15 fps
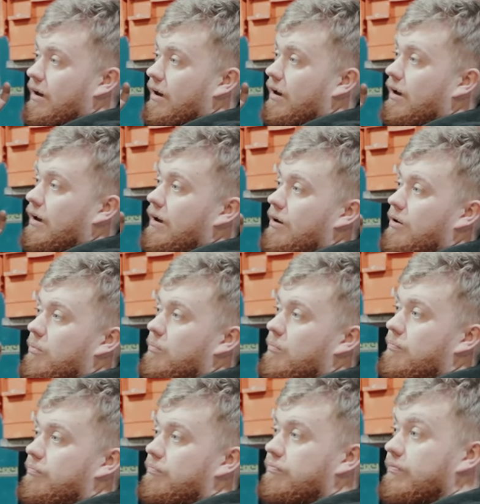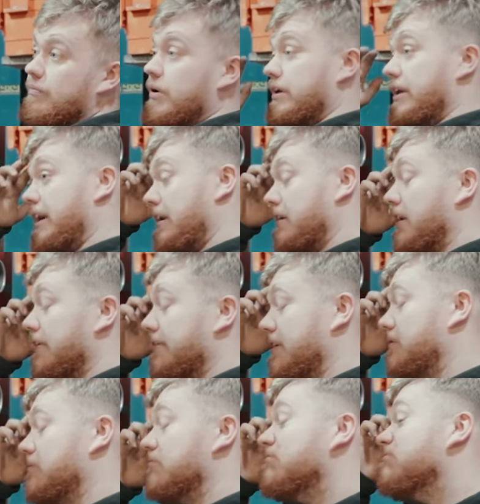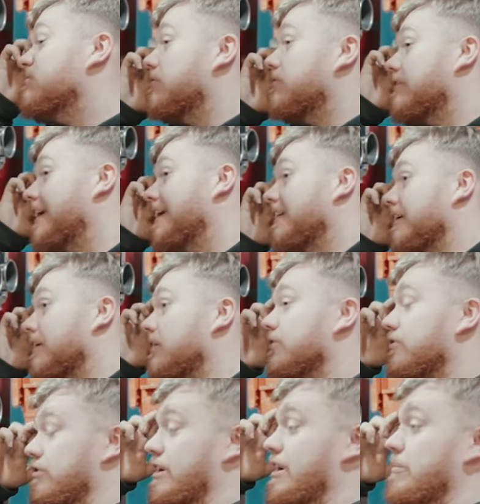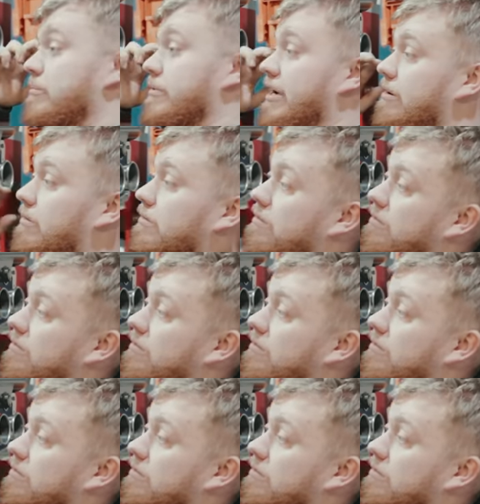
But yeah, I think we've fairly got the shape now.